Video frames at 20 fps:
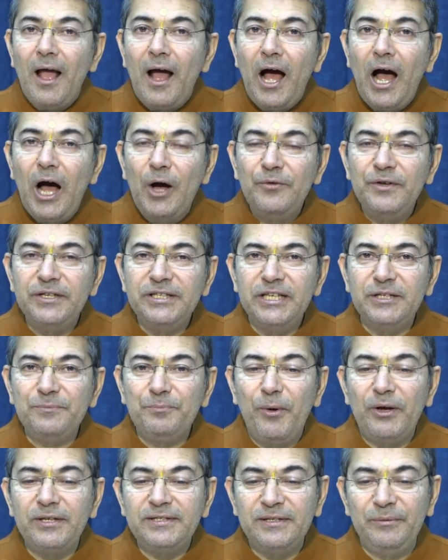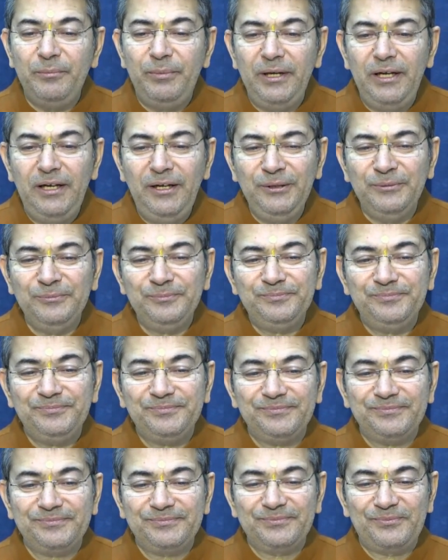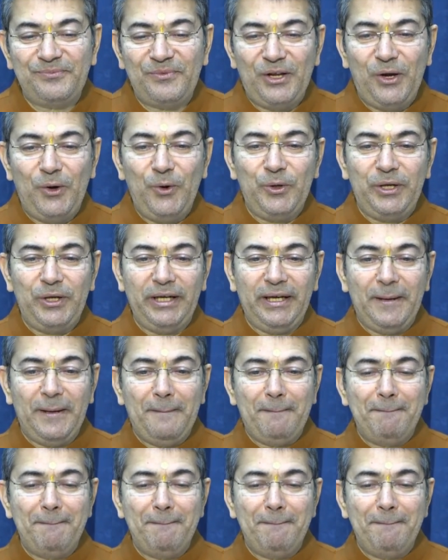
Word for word: How is it possible? Okay.